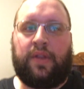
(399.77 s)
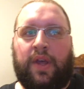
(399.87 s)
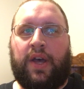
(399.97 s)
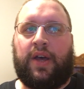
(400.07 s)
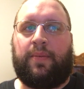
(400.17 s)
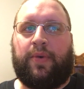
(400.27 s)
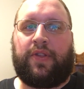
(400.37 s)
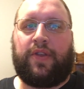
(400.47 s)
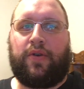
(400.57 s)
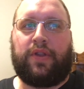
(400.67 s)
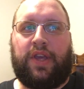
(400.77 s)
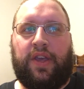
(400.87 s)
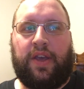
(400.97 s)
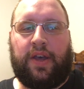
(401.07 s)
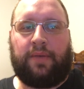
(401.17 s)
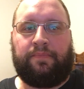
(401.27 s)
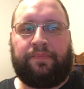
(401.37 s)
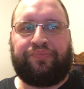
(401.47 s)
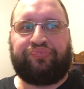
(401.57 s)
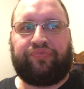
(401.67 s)
But the only
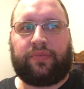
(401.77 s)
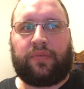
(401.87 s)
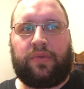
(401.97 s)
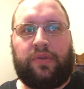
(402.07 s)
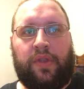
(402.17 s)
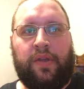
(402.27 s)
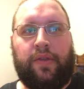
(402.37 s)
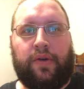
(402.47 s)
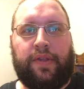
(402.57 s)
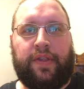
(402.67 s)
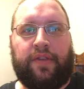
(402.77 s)
thing